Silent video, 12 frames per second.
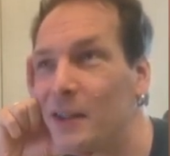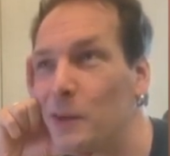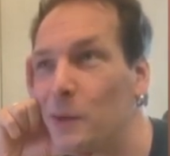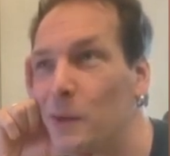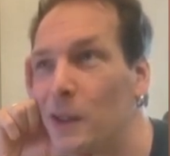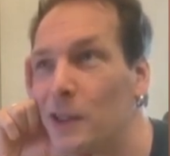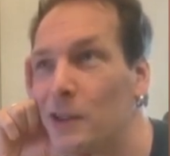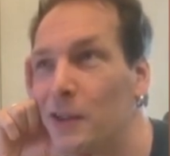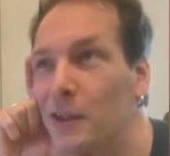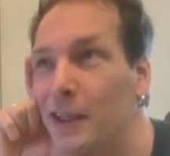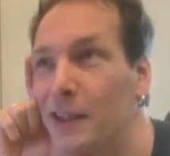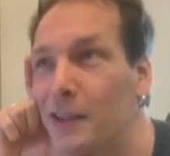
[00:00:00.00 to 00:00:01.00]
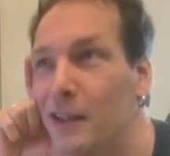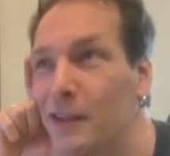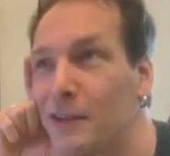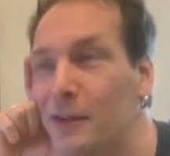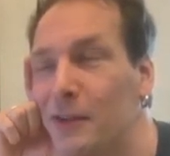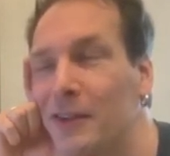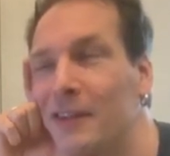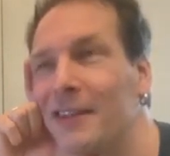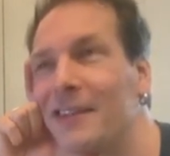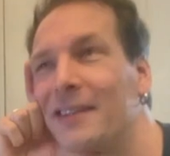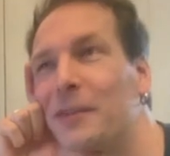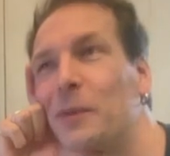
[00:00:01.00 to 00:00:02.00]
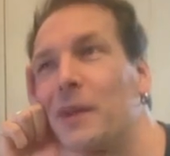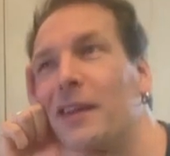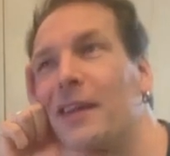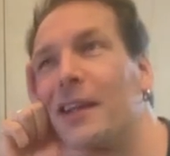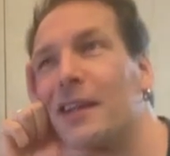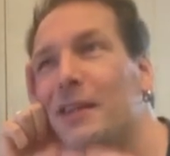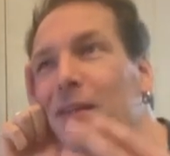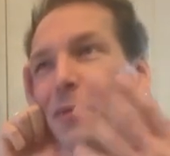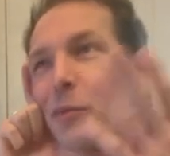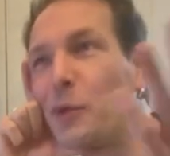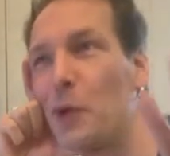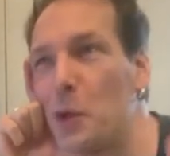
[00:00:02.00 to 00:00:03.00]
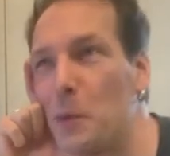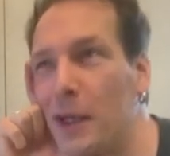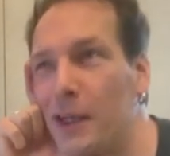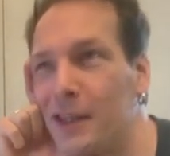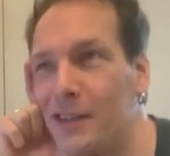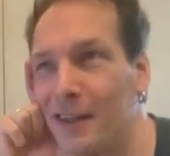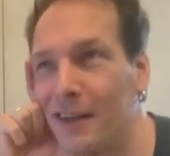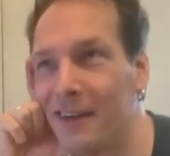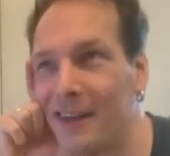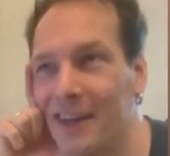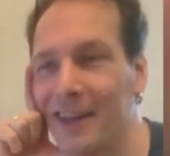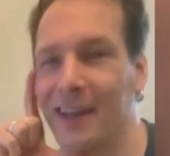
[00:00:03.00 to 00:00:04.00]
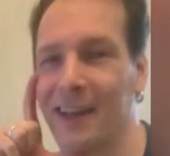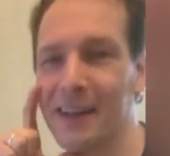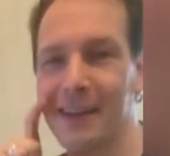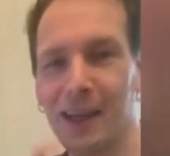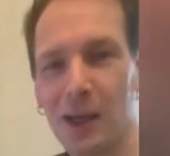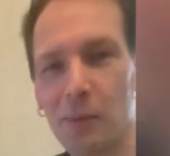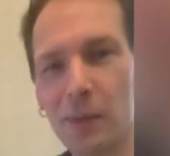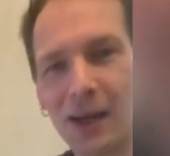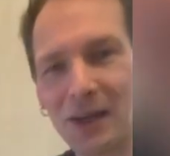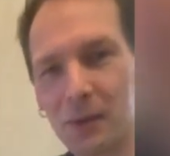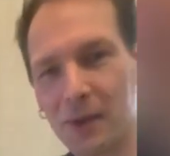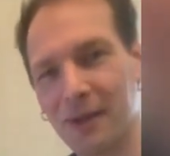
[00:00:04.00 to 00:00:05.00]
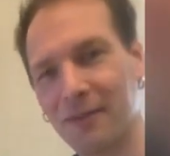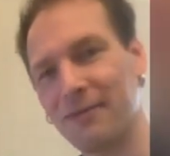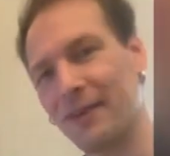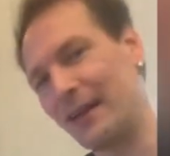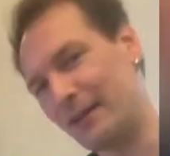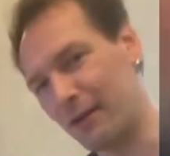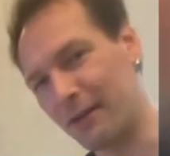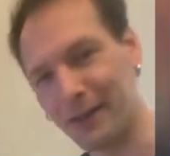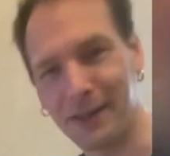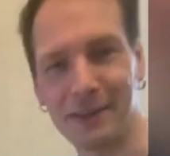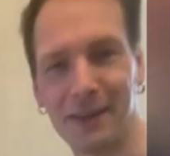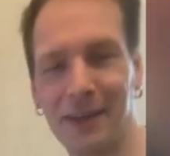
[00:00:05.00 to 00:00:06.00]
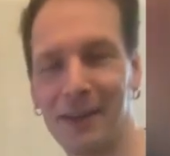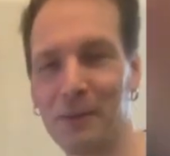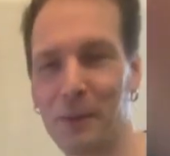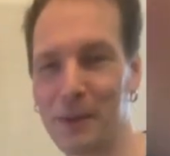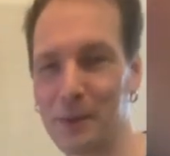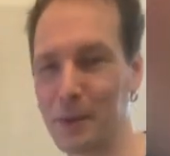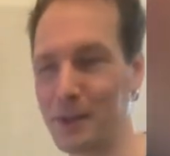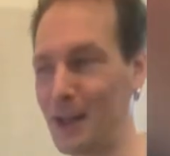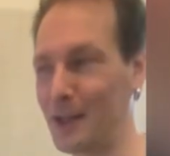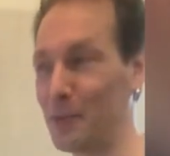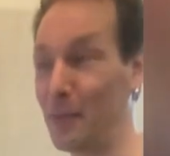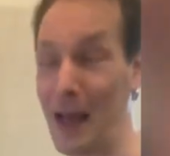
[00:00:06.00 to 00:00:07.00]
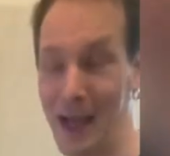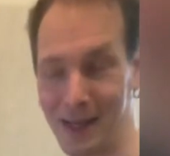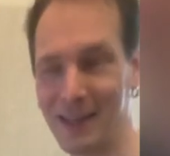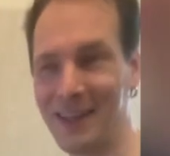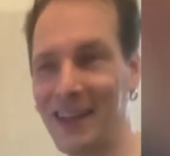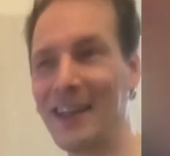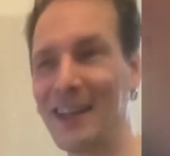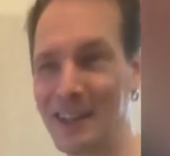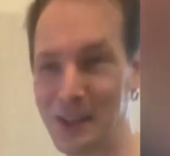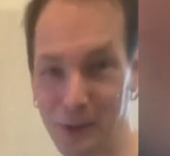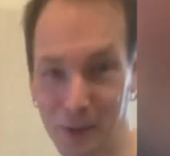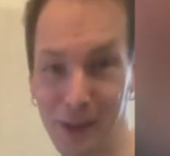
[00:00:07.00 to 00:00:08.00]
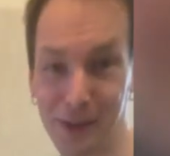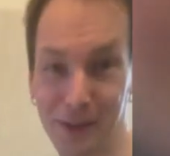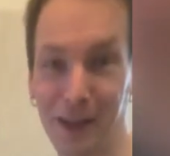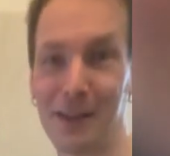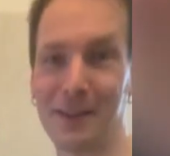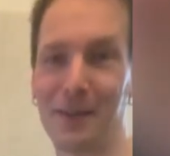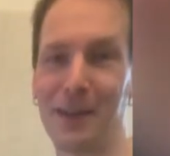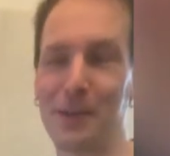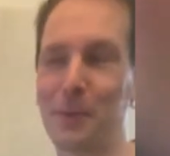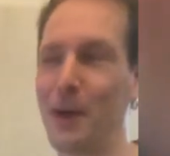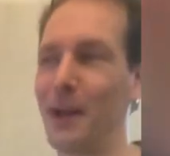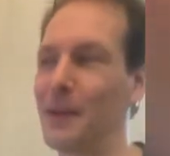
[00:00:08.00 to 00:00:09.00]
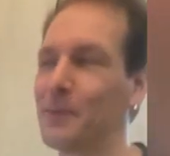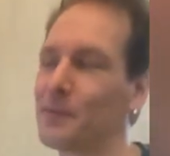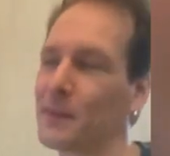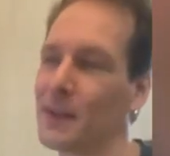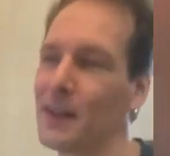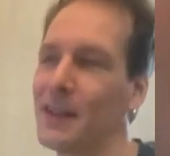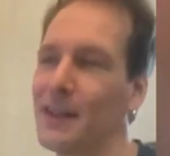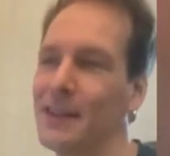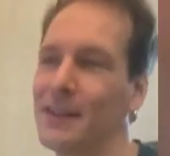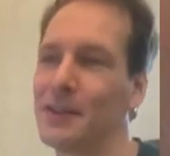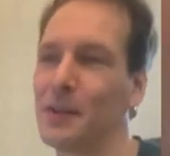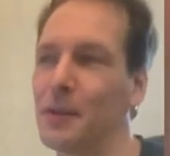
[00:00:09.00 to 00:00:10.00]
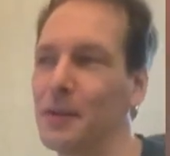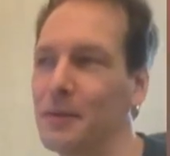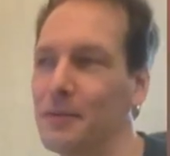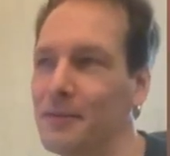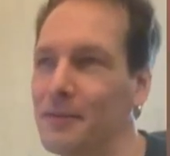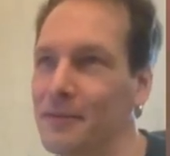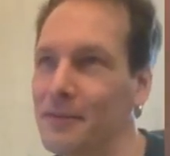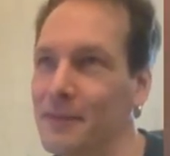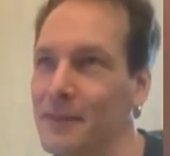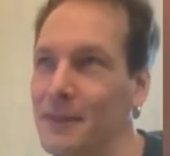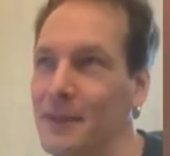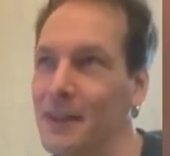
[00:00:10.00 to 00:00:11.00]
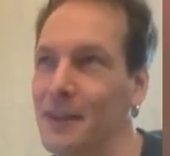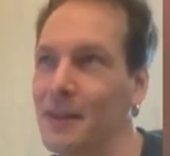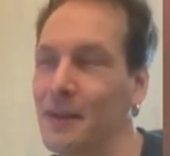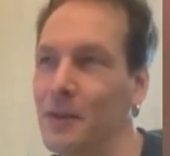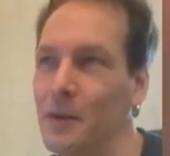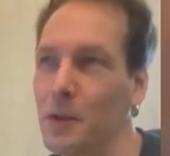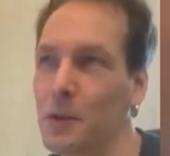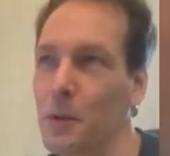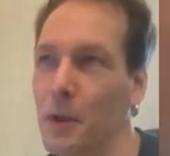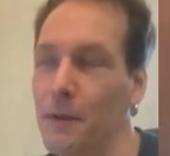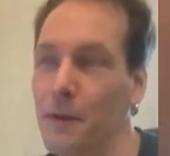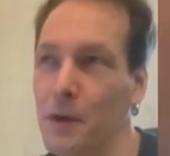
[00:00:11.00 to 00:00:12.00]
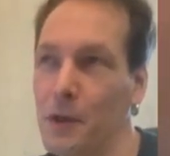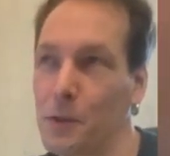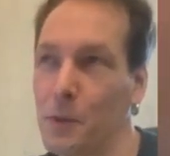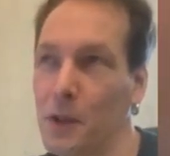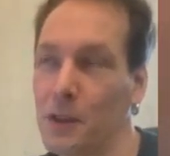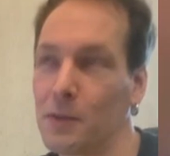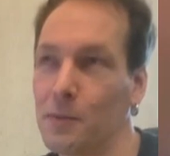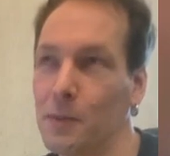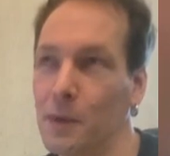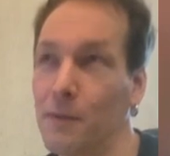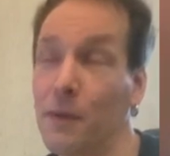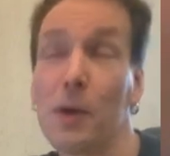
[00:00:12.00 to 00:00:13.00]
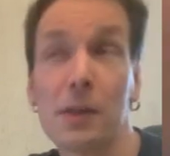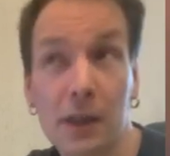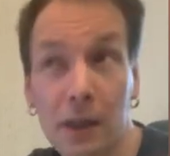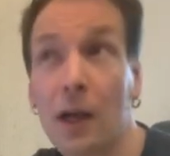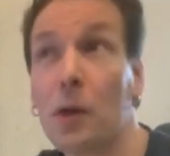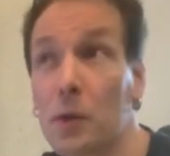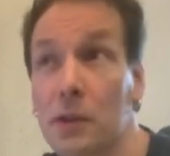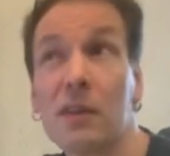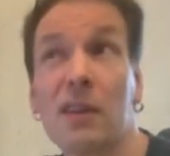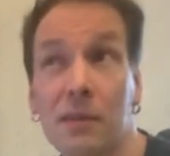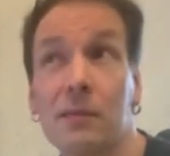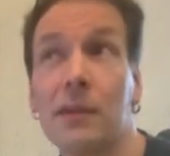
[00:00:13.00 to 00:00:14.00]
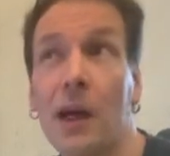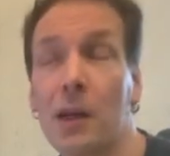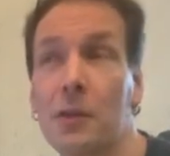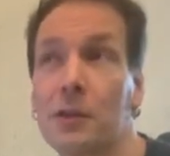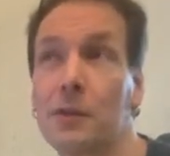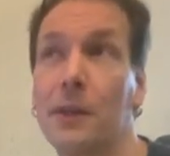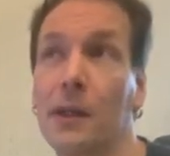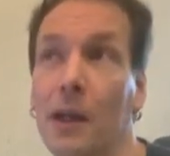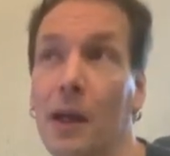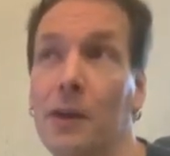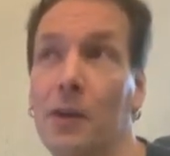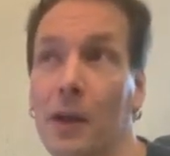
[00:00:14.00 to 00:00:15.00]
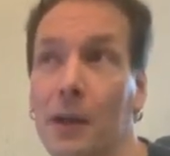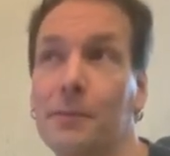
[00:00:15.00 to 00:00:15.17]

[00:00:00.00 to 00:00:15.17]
went to the guitar store with that Broadway guitar and came back with a Fender guitar, which was like a black Stratocaster as well. So those were the first ones. But first guitar was nylon string Landola.